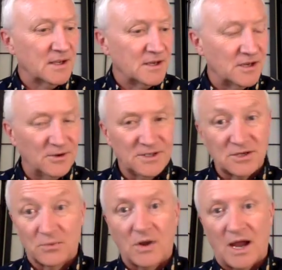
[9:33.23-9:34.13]
It's
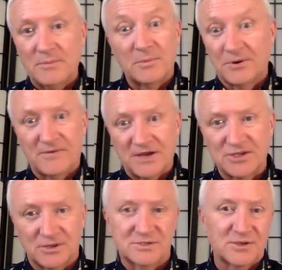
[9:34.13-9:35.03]
like, well, I'm a
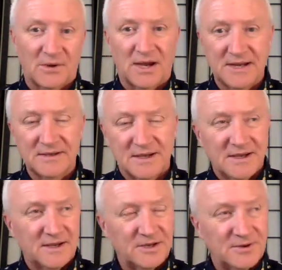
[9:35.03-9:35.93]
professional, so and
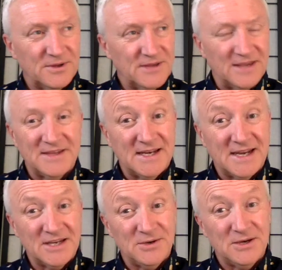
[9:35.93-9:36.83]
then
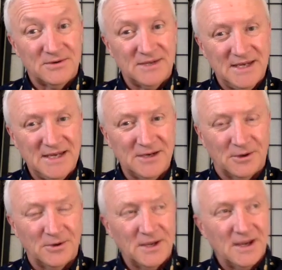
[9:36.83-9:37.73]
again you hear the
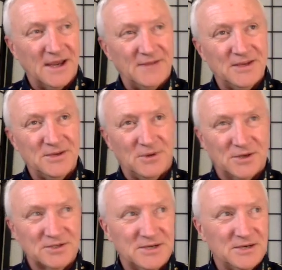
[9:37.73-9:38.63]
ego, and then you
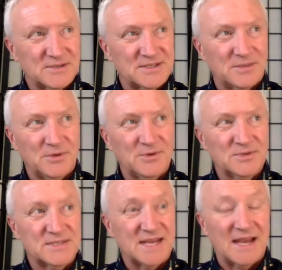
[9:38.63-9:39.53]
also hear someone who's
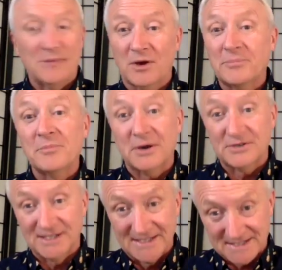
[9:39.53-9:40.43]
saying, I'm not prepared
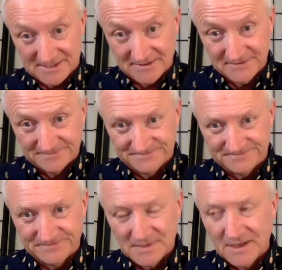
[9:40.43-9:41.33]
to listen,
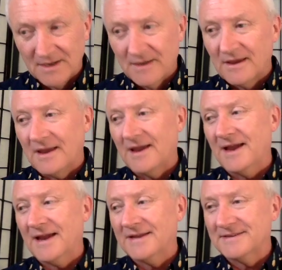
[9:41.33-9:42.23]

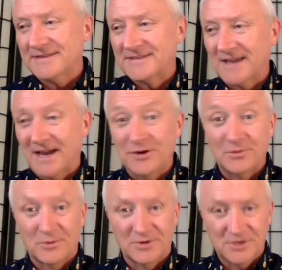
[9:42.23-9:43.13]
and I know
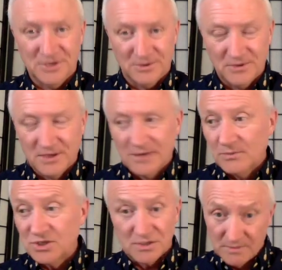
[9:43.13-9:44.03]
more than you,
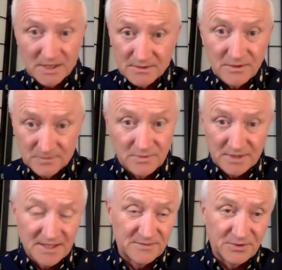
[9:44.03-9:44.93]
which
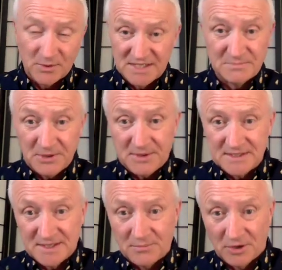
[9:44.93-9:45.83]
through experience
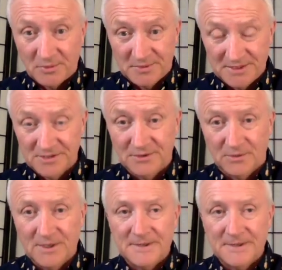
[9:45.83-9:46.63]
they probably do.